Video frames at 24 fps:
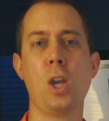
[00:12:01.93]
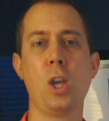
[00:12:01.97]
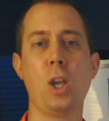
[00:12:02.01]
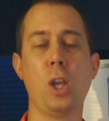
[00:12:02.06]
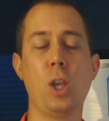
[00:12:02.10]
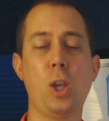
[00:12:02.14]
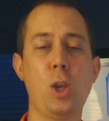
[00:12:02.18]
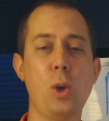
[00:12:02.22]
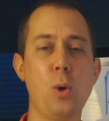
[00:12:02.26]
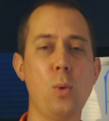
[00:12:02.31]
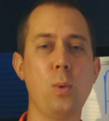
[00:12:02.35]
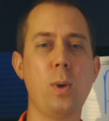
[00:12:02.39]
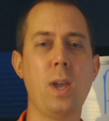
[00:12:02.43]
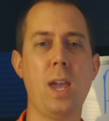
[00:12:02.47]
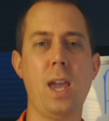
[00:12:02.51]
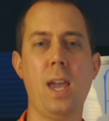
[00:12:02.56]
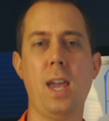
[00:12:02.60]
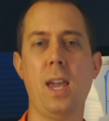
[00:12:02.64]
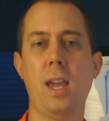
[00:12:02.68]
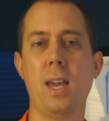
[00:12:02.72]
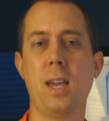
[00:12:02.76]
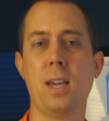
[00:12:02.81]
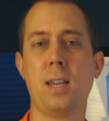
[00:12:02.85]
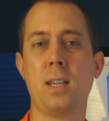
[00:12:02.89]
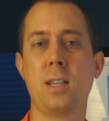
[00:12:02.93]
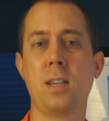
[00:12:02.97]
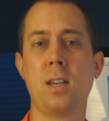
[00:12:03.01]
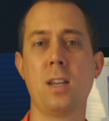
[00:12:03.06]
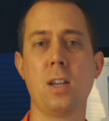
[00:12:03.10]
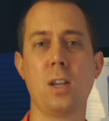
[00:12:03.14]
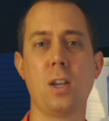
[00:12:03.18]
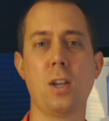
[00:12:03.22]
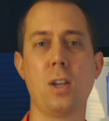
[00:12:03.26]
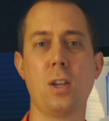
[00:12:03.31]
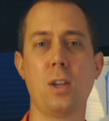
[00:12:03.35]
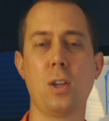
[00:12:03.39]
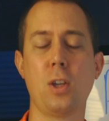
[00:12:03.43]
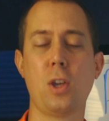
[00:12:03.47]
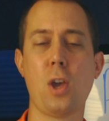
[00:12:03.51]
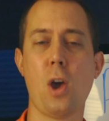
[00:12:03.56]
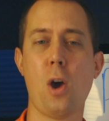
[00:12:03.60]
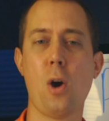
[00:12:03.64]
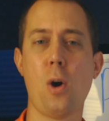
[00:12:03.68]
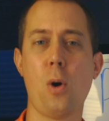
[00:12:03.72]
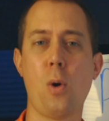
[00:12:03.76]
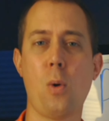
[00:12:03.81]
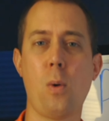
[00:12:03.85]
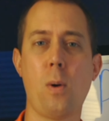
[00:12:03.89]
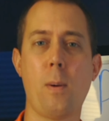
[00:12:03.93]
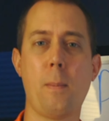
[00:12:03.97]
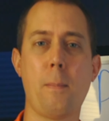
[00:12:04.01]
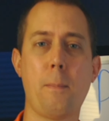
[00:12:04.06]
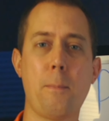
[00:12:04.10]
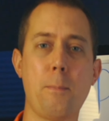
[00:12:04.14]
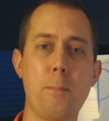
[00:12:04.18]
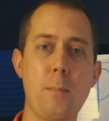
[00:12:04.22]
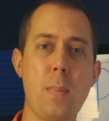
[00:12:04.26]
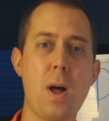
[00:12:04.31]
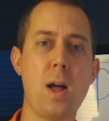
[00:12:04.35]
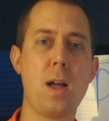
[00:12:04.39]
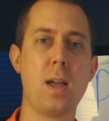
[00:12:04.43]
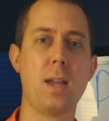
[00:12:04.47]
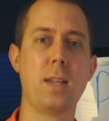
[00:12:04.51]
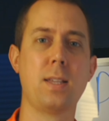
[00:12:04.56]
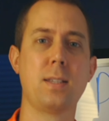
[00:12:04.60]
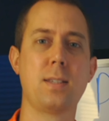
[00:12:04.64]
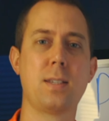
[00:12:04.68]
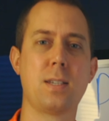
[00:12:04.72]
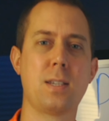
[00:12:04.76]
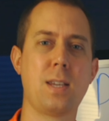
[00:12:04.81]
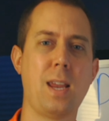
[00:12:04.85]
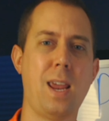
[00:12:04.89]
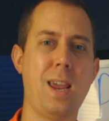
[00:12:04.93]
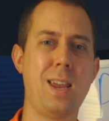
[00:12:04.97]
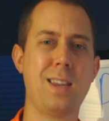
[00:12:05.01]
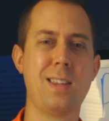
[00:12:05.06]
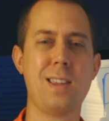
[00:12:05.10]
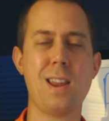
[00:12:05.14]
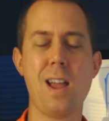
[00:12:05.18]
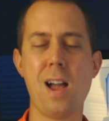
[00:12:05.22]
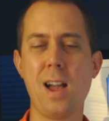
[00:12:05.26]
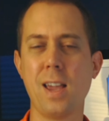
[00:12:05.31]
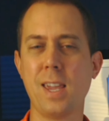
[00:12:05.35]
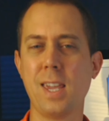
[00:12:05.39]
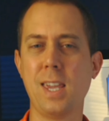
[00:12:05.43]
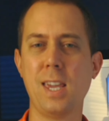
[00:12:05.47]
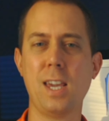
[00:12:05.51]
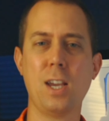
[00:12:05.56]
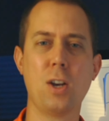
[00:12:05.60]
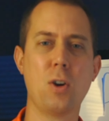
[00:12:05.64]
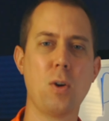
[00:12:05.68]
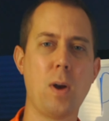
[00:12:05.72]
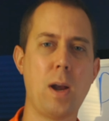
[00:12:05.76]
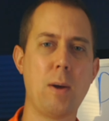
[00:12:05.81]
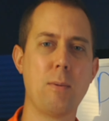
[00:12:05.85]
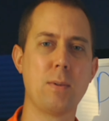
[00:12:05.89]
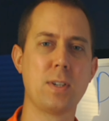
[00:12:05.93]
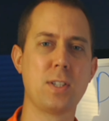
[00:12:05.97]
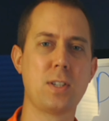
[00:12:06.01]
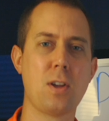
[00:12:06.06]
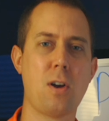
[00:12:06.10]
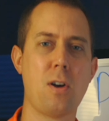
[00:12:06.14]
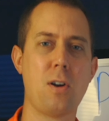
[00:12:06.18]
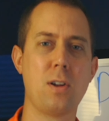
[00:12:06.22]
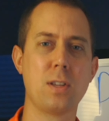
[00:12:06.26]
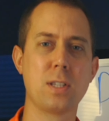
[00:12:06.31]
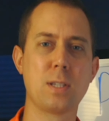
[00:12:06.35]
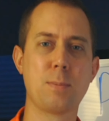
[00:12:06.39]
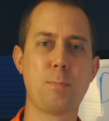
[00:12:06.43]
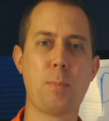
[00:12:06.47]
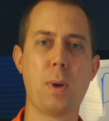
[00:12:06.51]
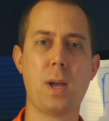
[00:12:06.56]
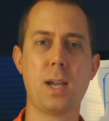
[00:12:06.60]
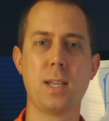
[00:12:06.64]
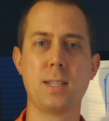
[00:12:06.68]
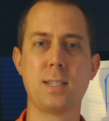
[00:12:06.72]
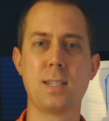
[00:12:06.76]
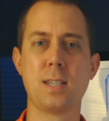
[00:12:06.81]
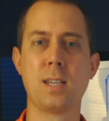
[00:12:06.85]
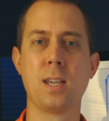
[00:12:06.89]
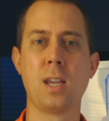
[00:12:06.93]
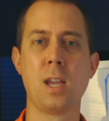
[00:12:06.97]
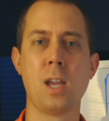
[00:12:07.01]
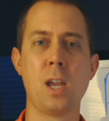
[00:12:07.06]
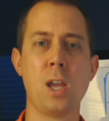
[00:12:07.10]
you can go months and not get great results, but